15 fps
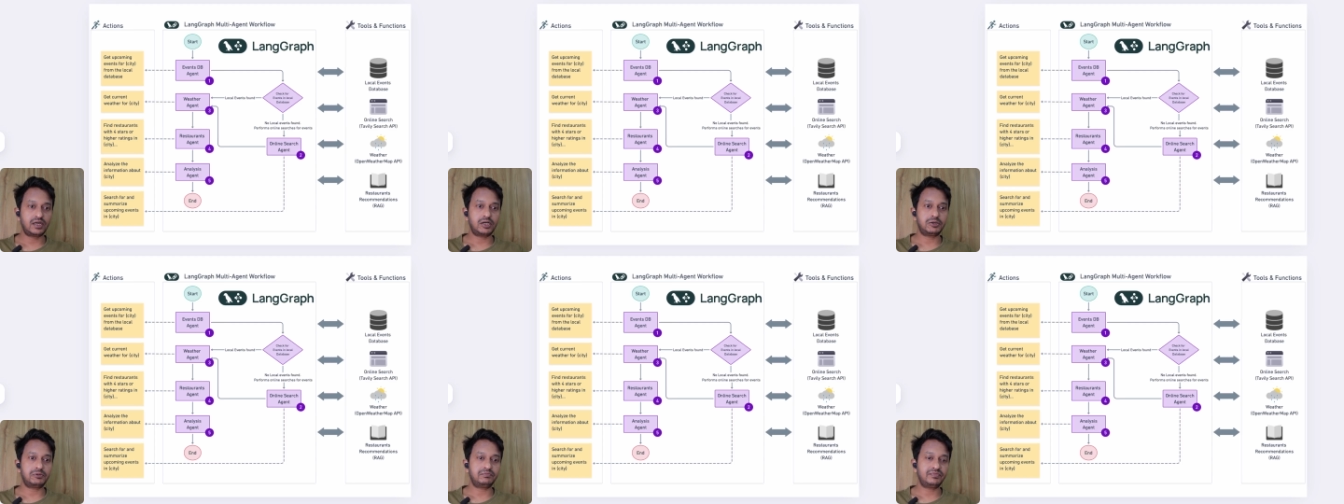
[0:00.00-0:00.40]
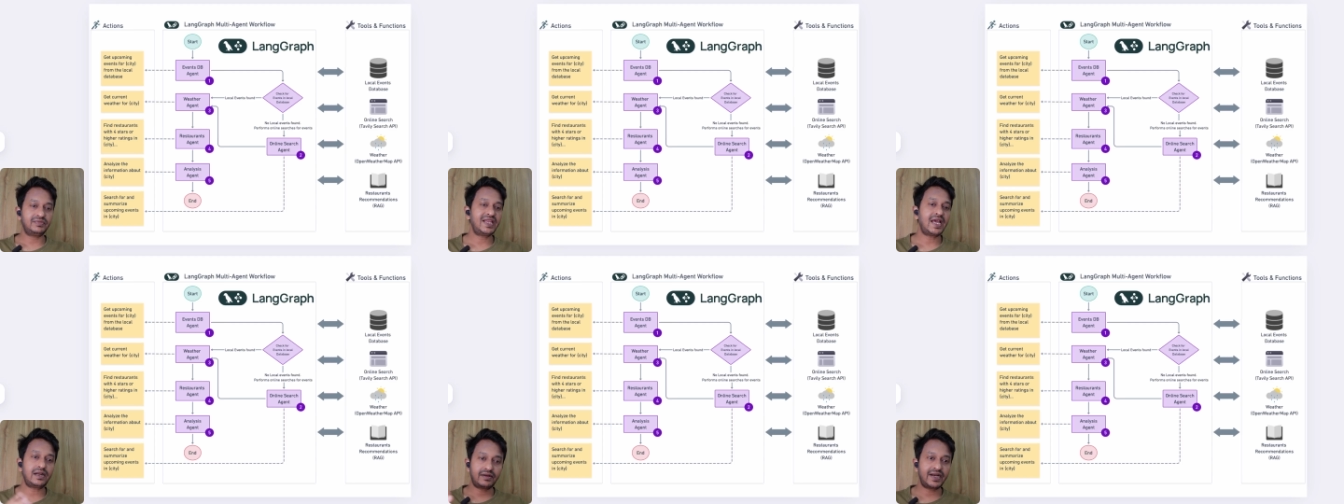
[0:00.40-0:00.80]
Um,
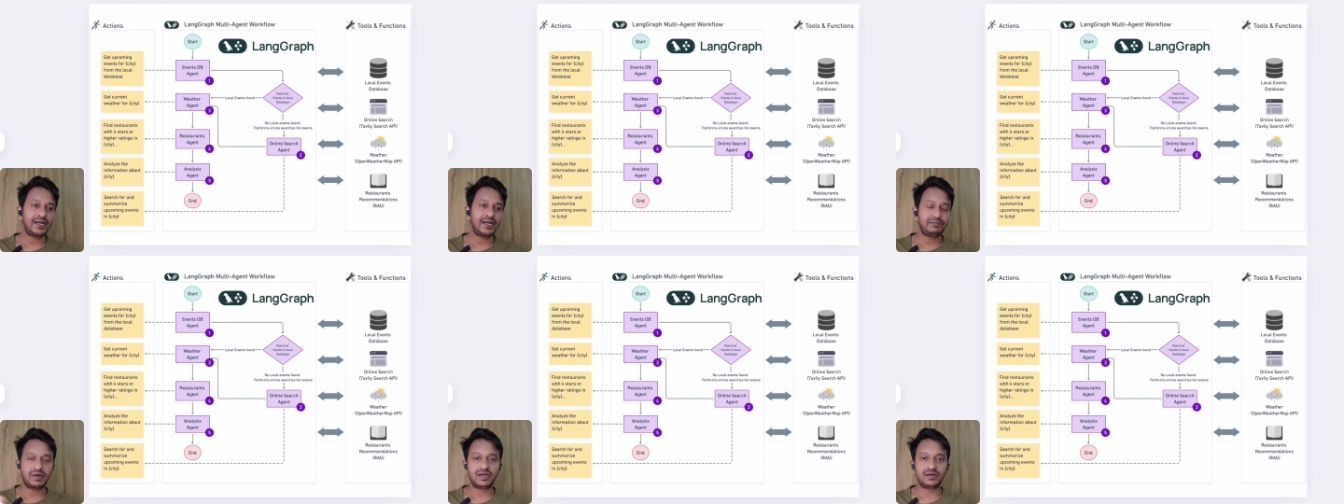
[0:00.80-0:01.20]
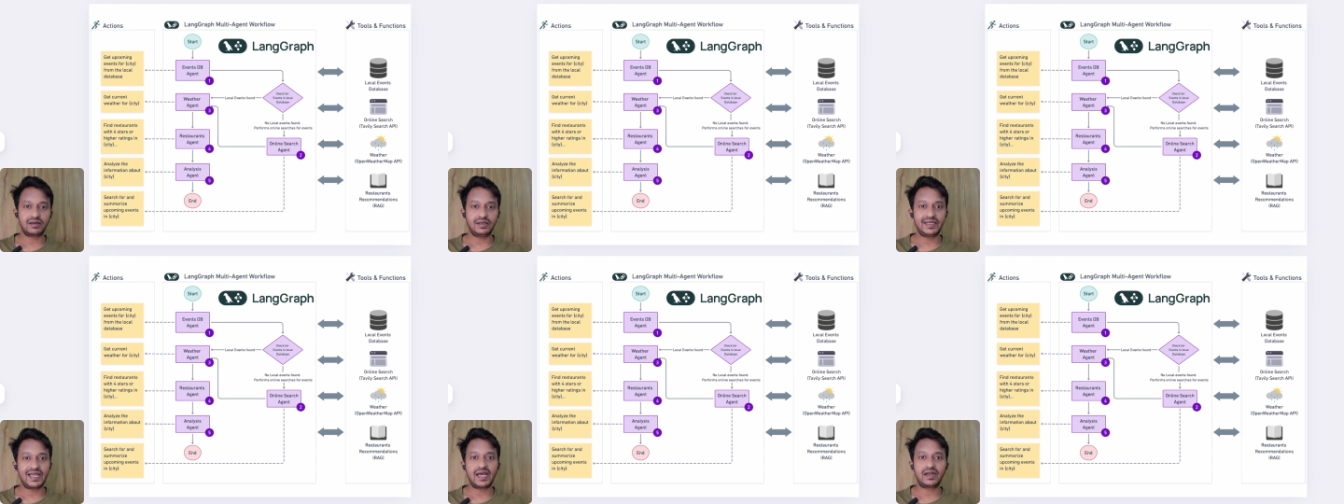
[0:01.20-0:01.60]
they are great, but
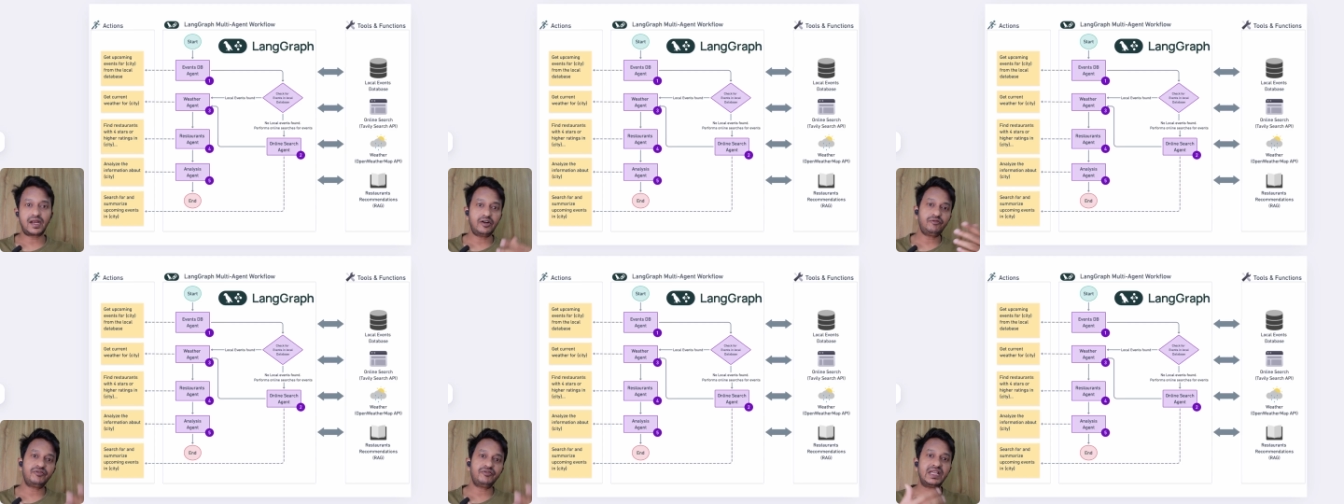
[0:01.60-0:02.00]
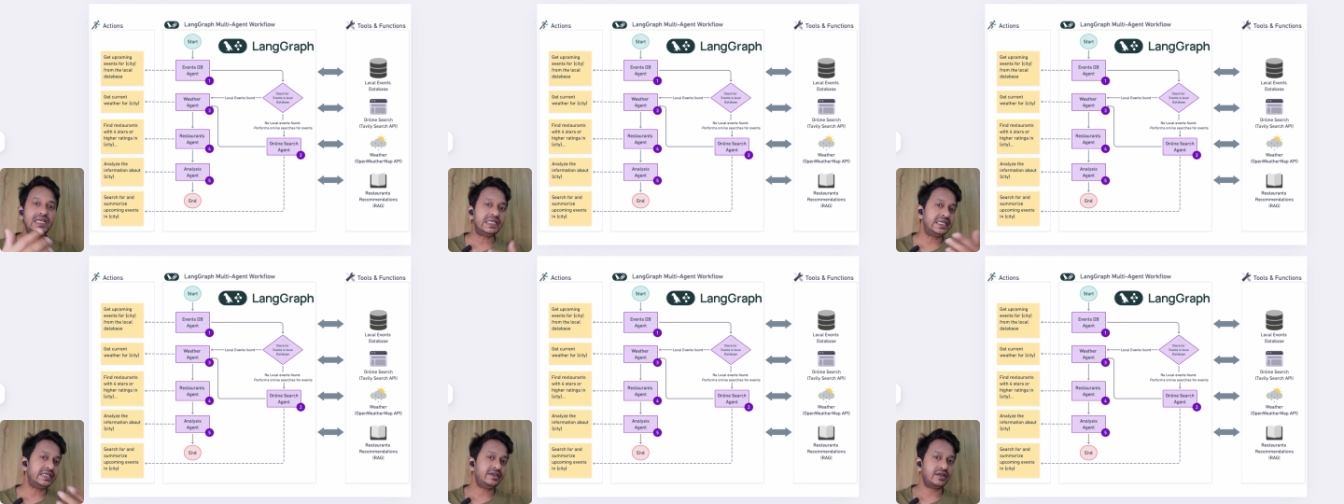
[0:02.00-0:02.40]
they are kind of
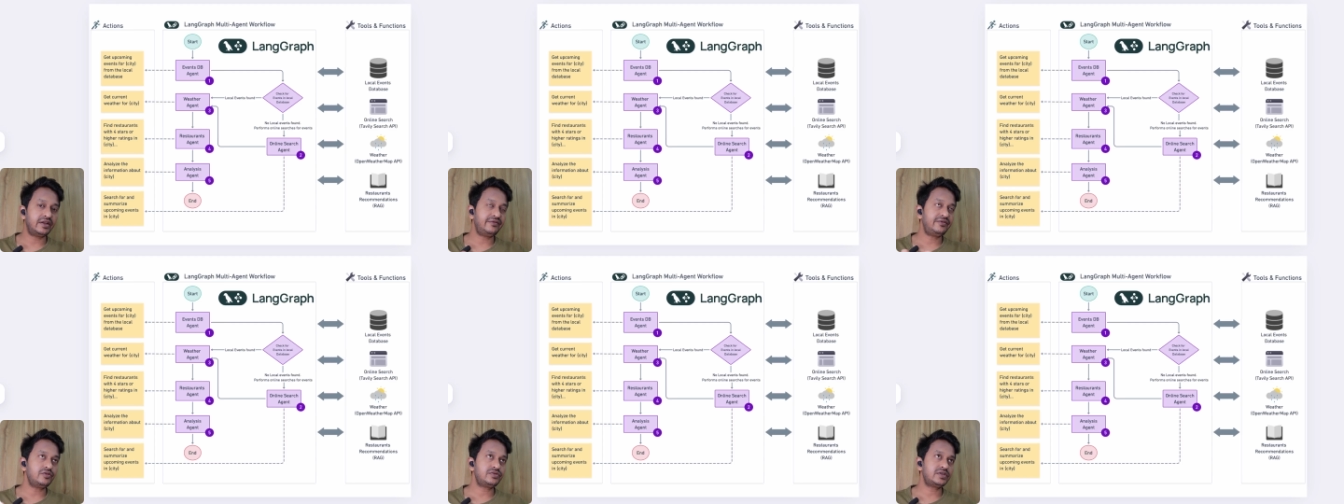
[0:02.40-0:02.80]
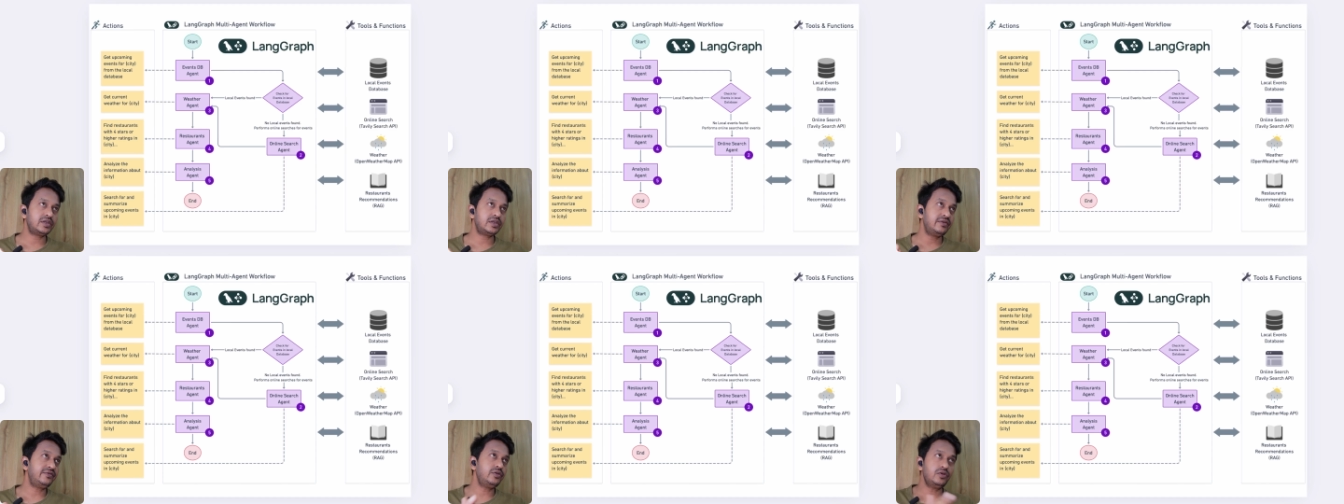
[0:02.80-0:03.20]
very linear. If you
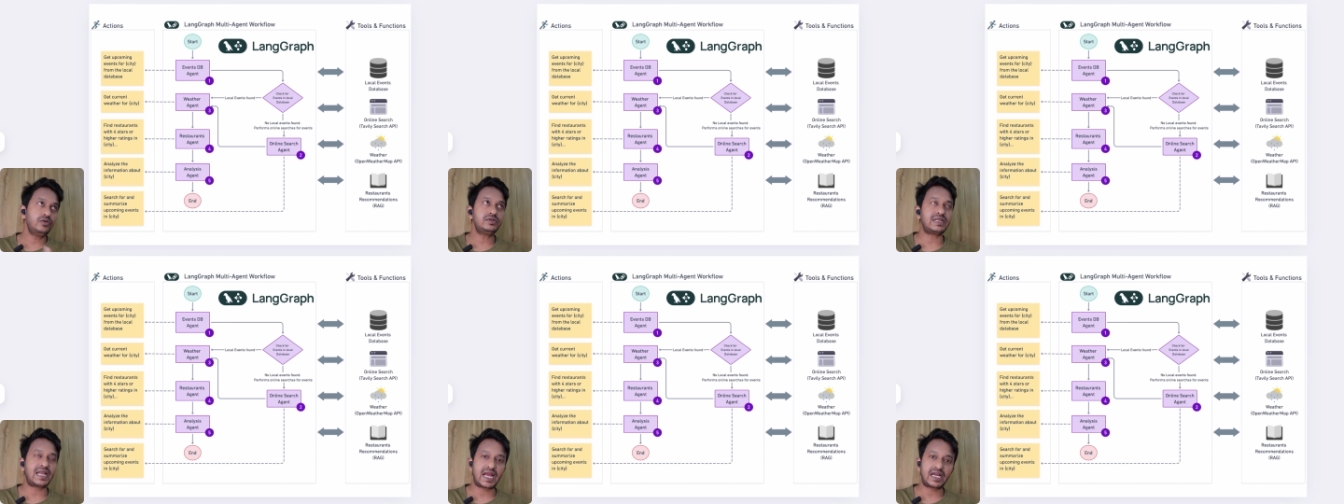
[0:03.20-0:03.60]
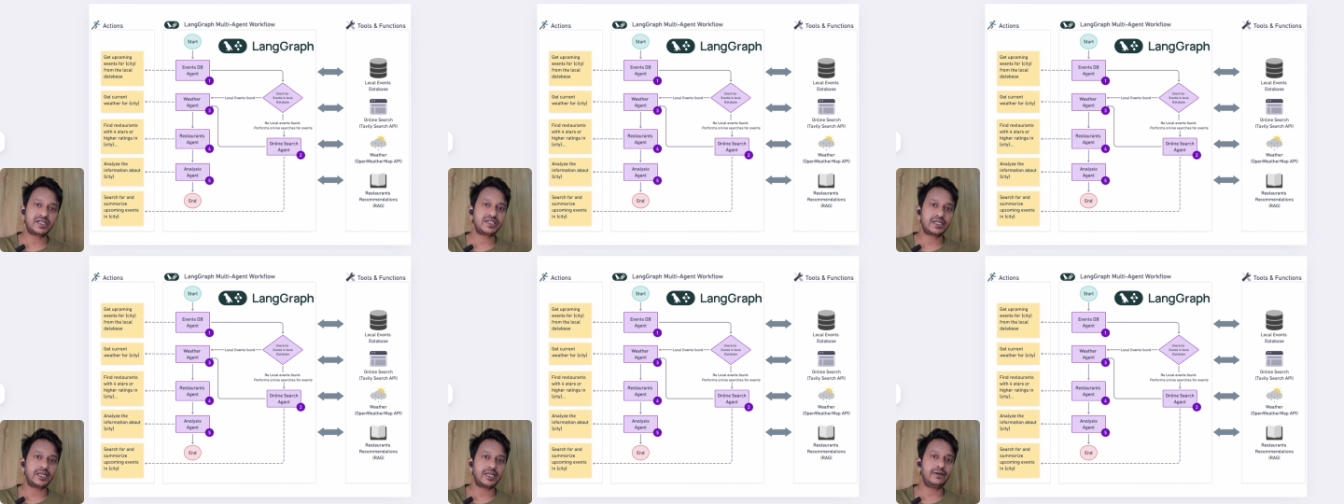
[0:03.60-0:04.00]
if you use
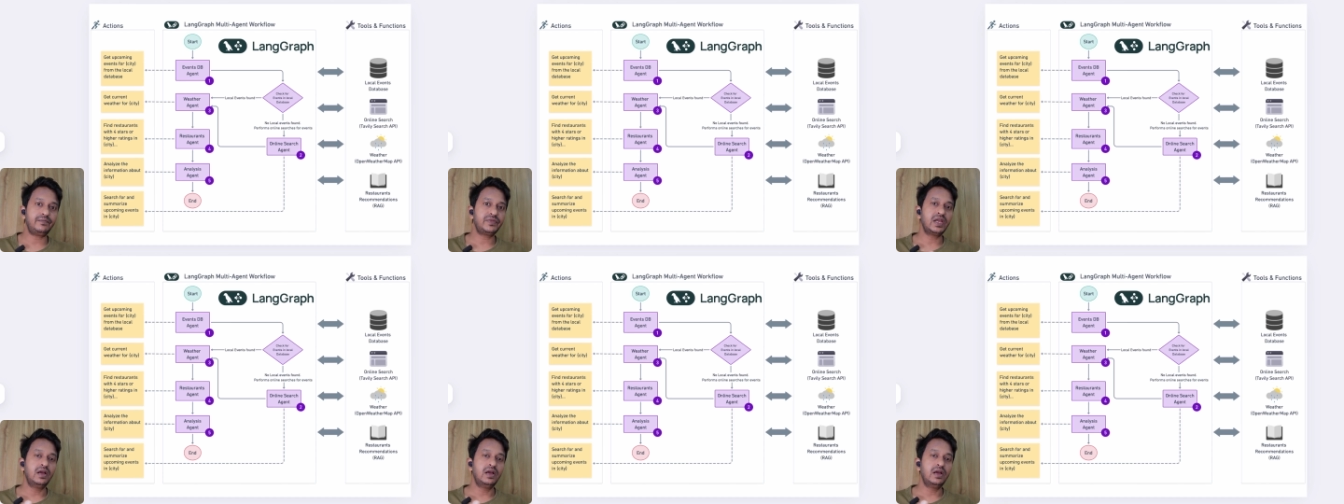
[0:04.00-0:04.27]
LangChain,